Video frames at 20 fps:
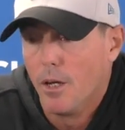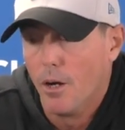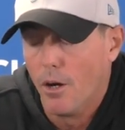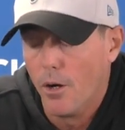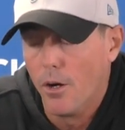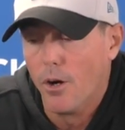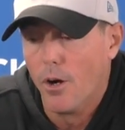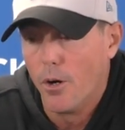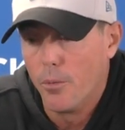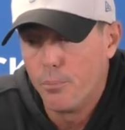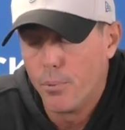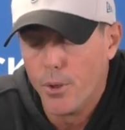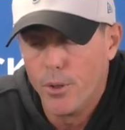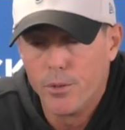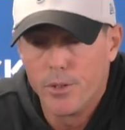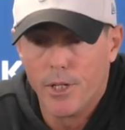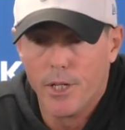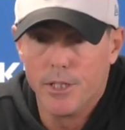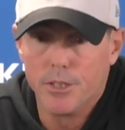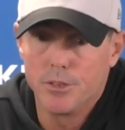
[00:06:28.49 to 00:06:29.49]
Our, our
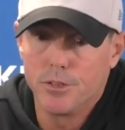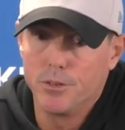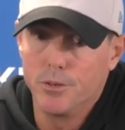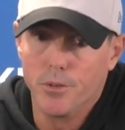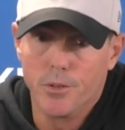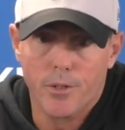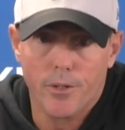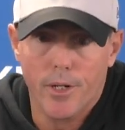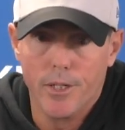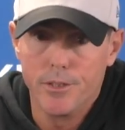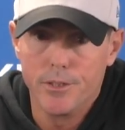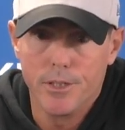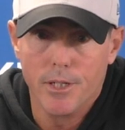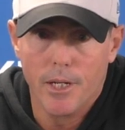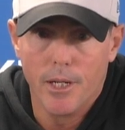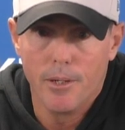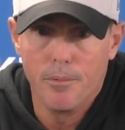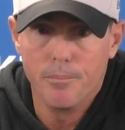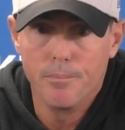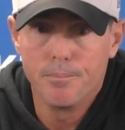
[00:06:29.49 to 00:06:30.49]
pro guys do a great
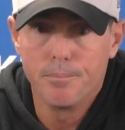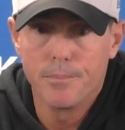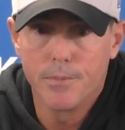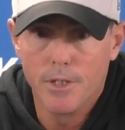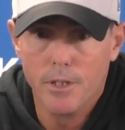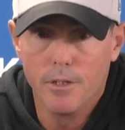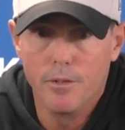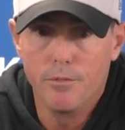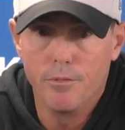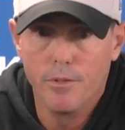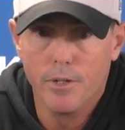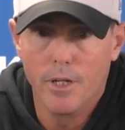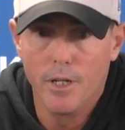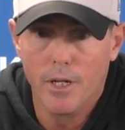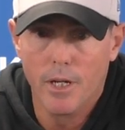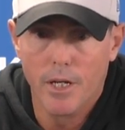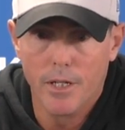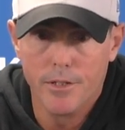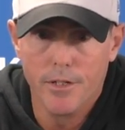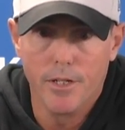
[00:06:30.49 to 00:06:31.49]
job of
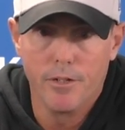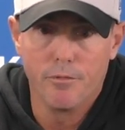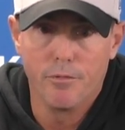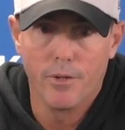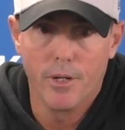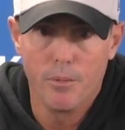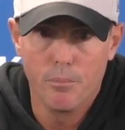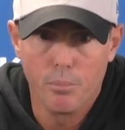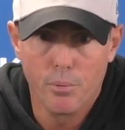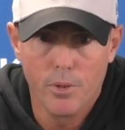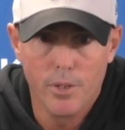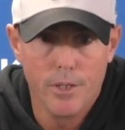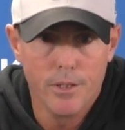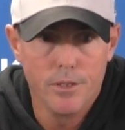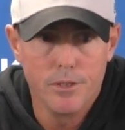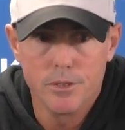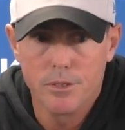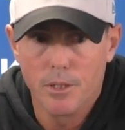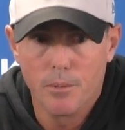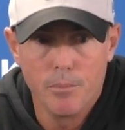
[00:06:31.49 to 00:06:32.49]
uh, identifying
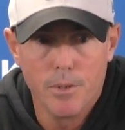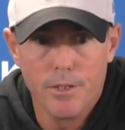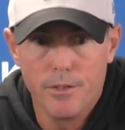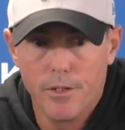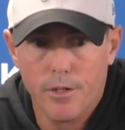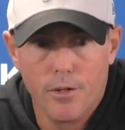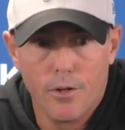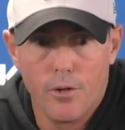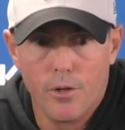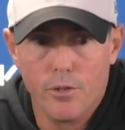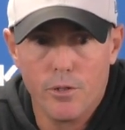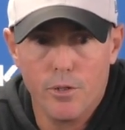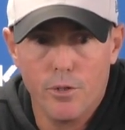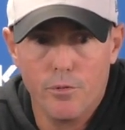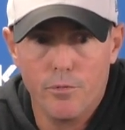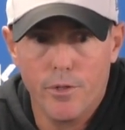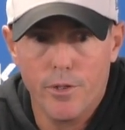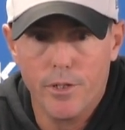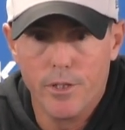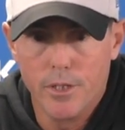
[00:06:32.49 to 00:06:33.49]
players. I mean, they're all
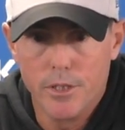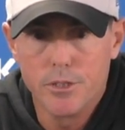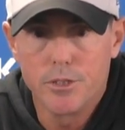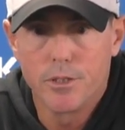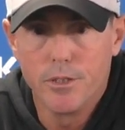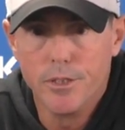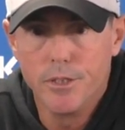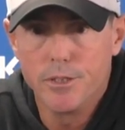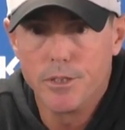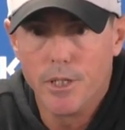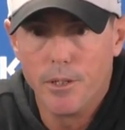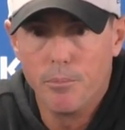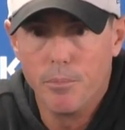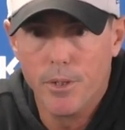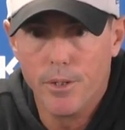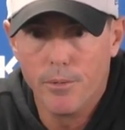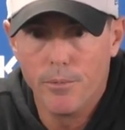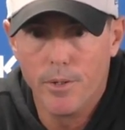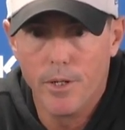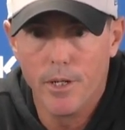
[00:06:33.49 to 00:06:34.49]
over it, as good as I've
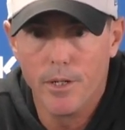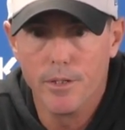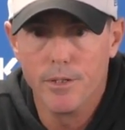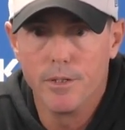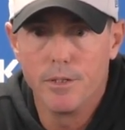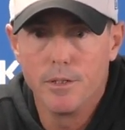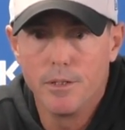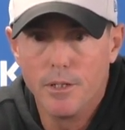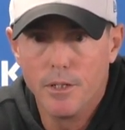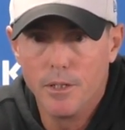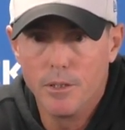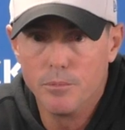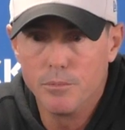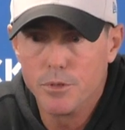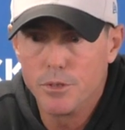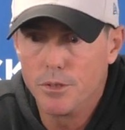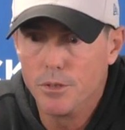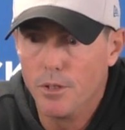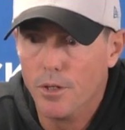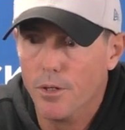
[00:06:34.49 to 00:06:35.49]
been around. Um,
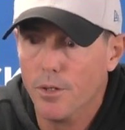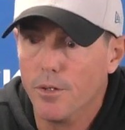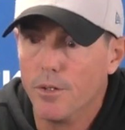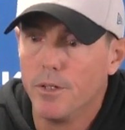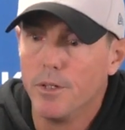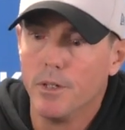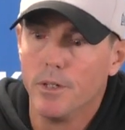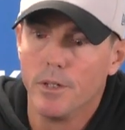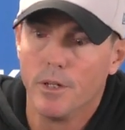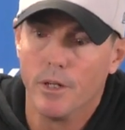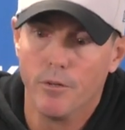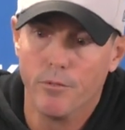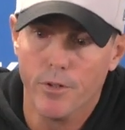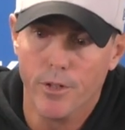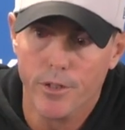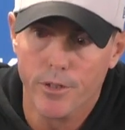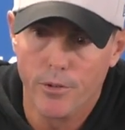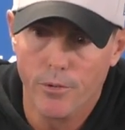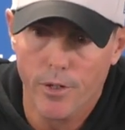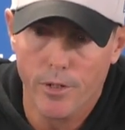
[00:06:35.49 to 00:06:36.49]
so I'm
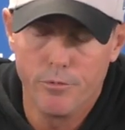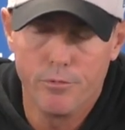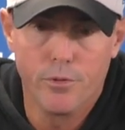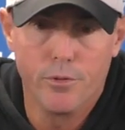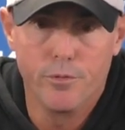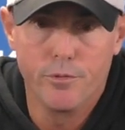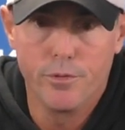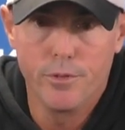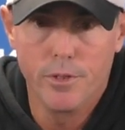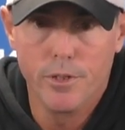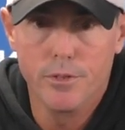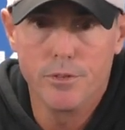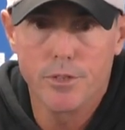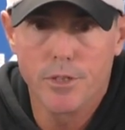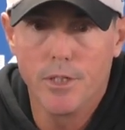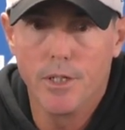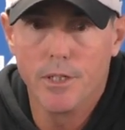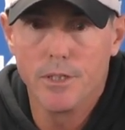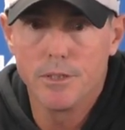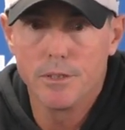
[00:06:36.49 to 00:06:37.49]
very grateful for those
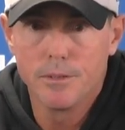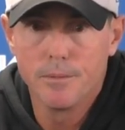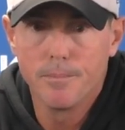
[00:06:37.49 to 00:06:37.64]
guys.